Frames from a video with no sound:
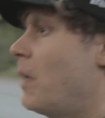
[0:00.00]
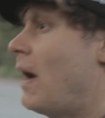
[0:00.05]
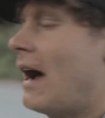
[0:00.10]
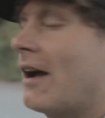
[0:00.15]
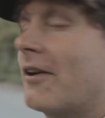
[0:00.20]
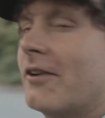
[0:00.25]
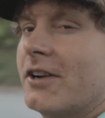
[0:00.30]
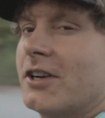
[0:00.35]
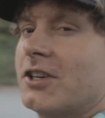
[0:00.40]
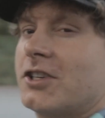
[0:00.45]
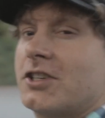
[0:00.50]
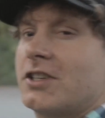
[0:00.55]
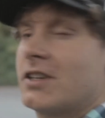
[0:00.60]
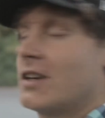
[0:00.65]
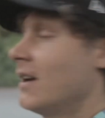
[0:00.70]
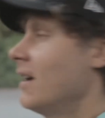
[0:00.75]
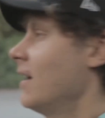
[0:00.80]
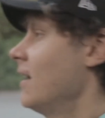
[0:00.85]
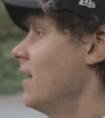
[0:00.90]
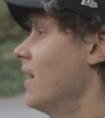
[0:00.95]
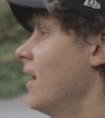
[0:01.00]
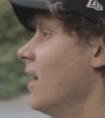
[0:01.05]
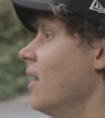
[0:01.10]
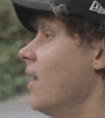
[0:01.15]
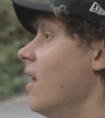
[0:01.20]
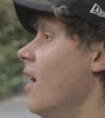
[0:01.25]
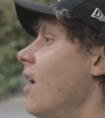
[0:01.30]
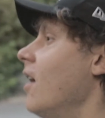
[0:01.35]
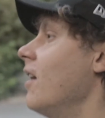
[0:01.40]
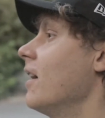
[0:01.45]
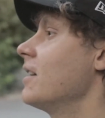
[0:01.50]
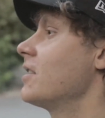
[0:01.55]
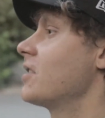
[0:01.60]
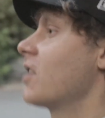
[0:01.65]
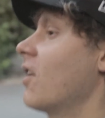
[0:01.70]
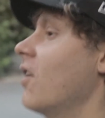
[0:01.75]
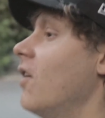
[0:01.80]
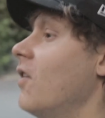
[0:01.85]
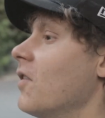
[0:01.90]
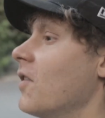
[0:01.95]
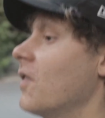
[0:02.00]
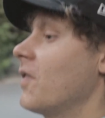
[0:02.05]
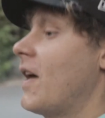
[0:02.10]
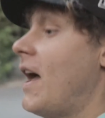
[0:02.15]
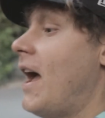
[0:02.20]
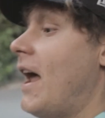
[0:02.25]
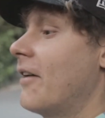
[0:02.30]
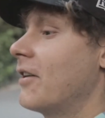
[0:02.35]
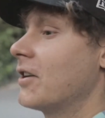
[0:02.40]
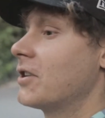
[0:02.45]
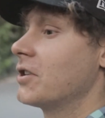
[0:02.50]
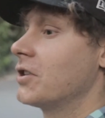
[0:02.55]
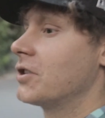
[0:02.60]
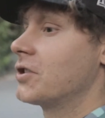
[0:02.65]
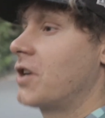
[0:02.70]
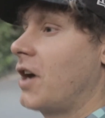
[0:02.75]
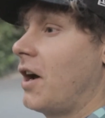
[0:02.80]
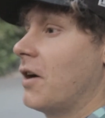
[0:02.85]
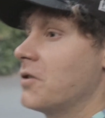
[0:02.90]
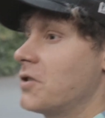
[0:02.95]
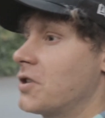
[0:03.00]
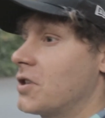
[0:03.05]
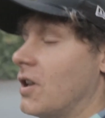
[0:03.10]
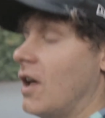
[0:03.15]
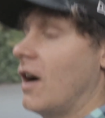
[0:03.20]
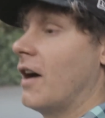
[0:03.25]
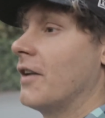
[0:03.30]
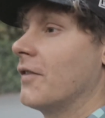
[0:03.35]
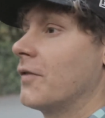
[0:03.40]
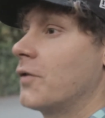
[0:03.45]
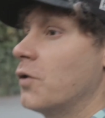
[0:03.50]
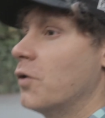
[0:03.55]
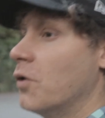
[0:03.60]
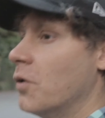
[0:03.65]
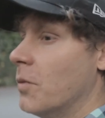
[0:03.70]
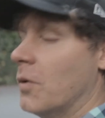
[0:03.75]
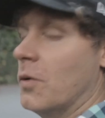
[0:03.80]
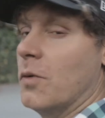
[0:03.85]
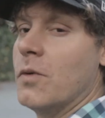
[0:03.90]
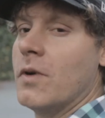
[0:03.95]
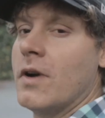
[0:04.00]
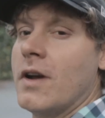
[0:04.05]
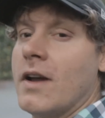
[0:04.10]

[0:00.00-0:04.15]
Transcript: parish and lies along the heritage coastline of Cornwall,